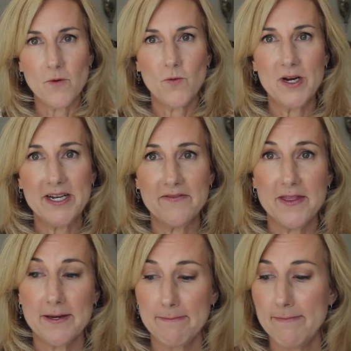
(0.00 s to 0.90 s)
one of
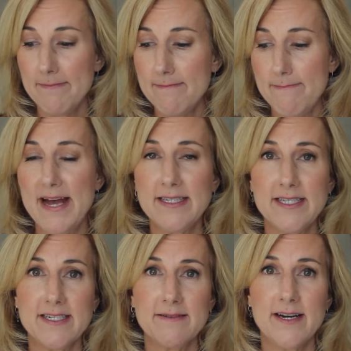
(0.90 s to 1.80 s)
the
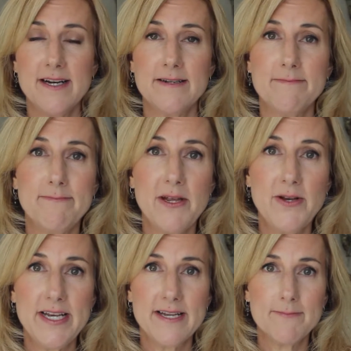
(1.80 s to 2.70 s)
best
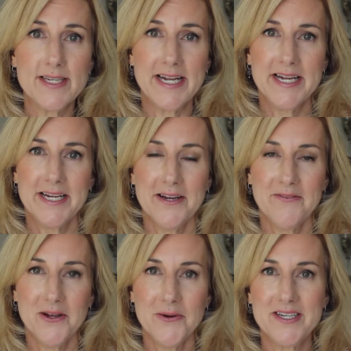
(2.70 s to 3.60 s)
beauty tips I can give
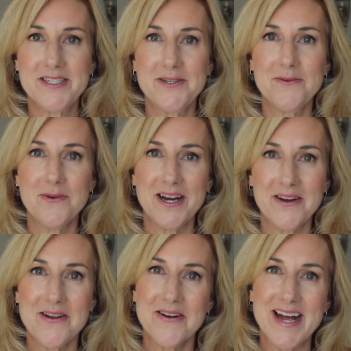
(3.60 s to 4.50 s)
you is to wear
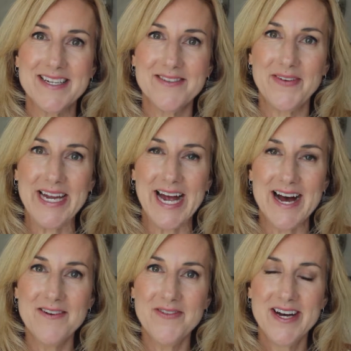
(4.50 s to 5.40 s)
your
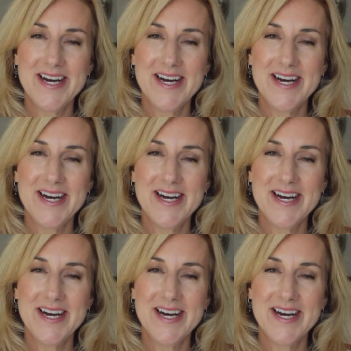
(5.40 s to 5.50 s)
SPF.